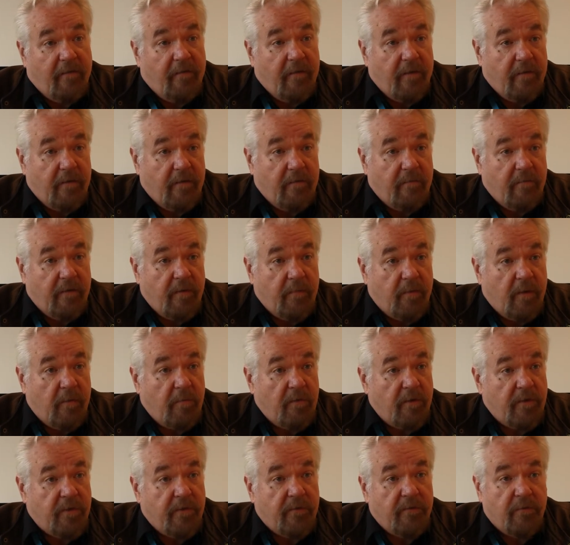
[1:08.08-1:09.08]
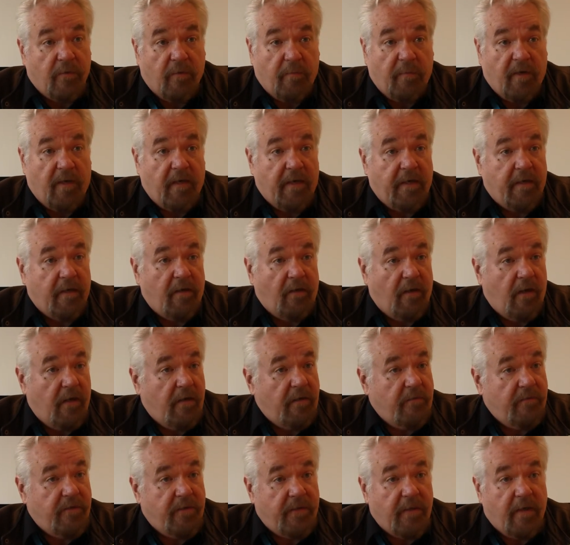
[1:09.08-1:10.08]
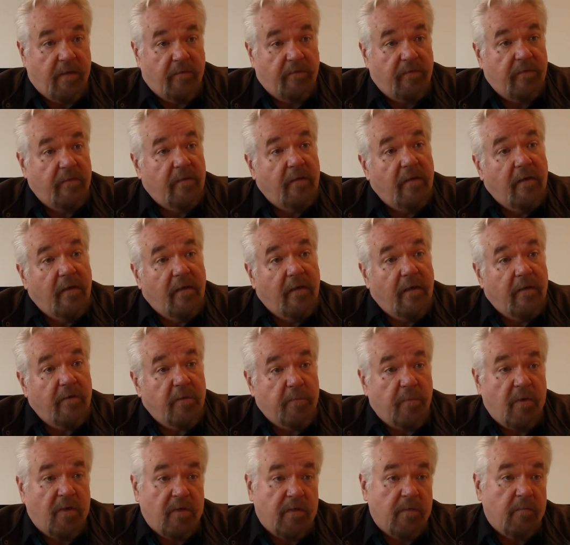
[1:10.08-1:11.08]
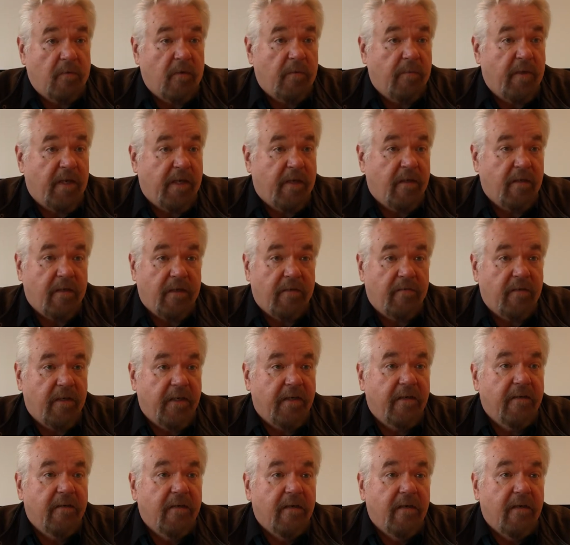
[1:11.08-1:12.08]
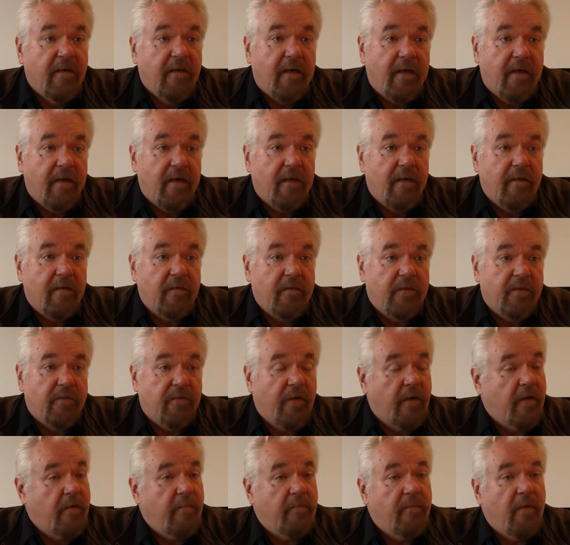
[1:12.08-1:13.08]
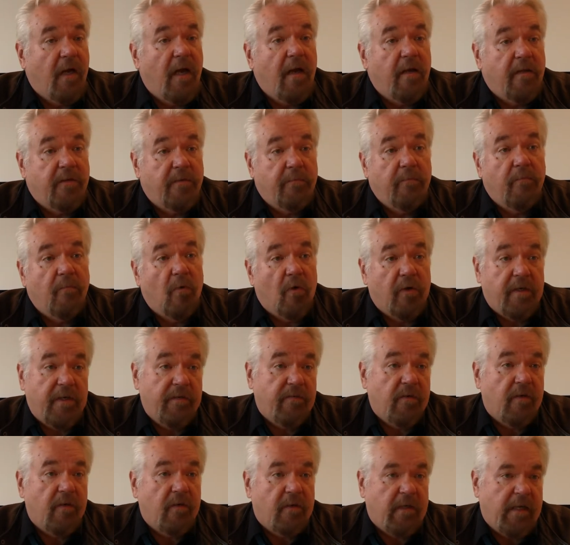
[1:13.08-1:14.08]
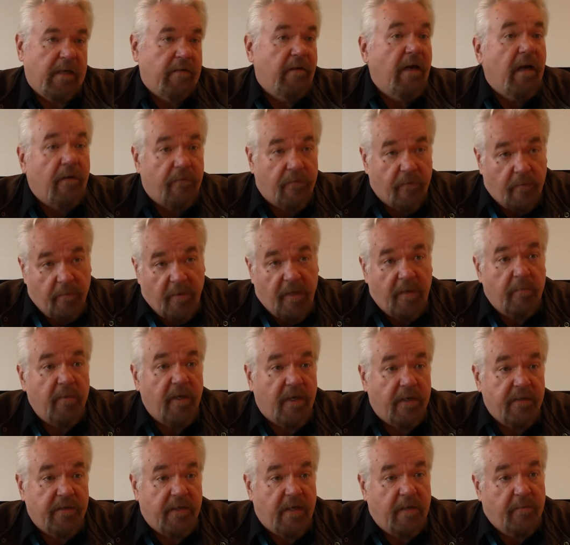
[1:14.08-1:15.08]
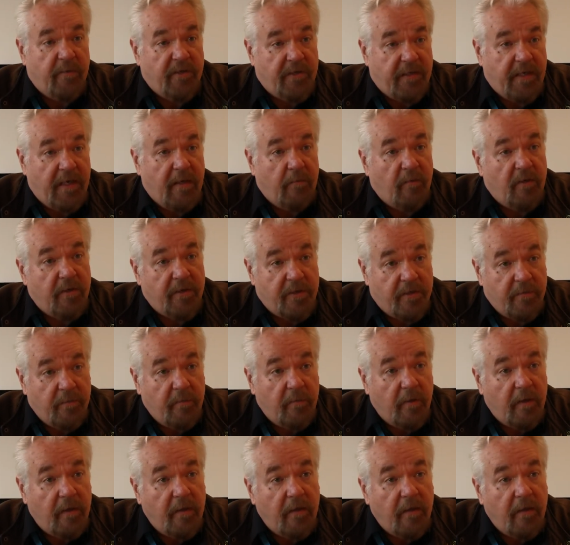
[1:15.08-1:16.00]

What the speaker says: The publishers were buying a lot of stuff. It was possible to make a living. It's more difficult now. Not for me because I'm established, but